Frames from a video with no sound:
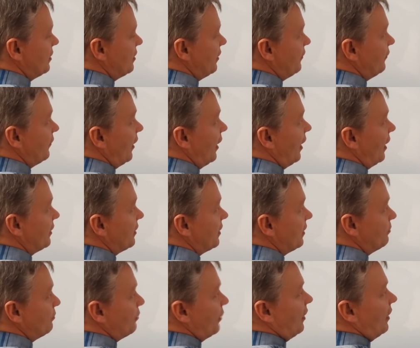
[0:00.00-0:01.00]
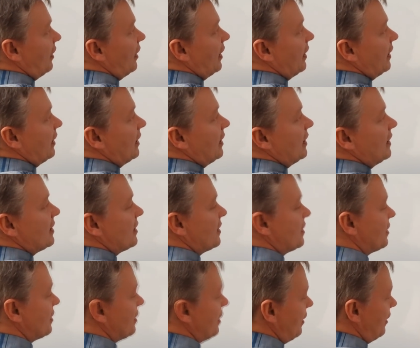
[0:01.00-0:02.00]
divided by
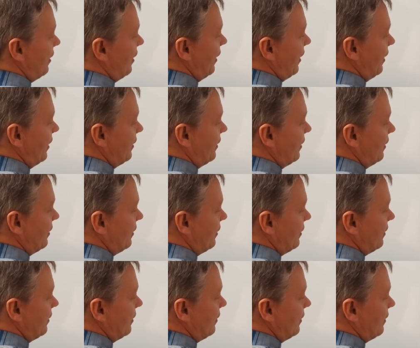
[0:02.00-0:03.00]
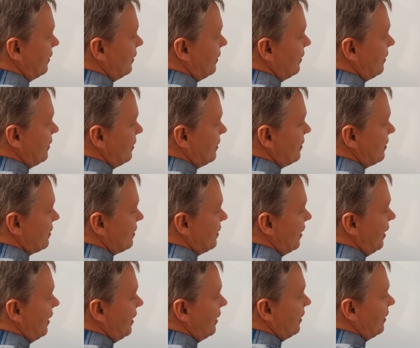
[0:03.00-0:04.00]
sine
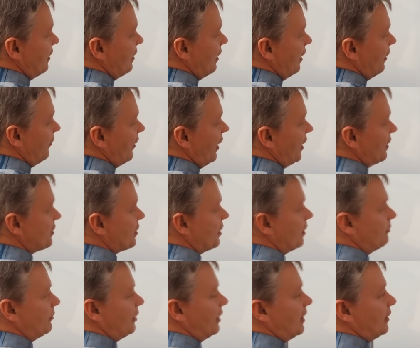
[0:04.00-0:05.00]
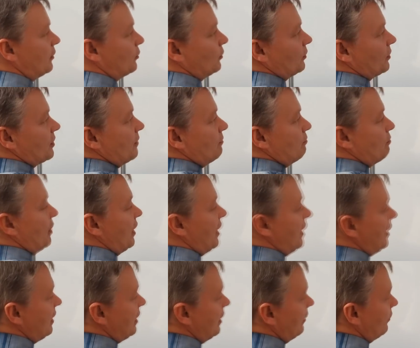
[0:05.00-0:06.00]
C, and that's going to be equal to
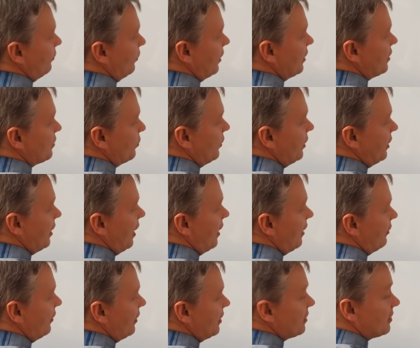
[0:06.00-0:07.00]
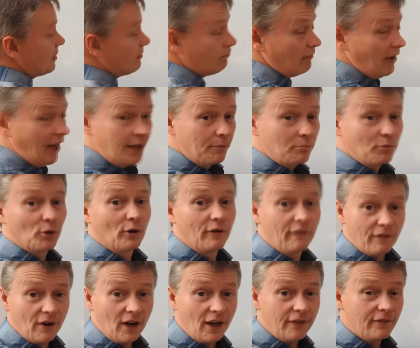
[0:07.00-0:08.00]
B, which we know is
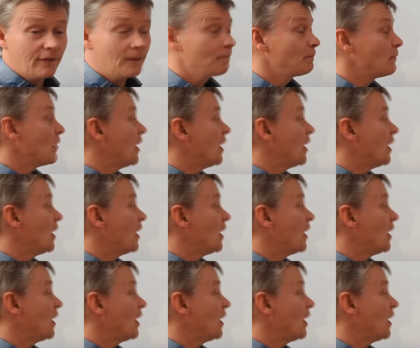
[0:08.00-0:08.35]
8.5,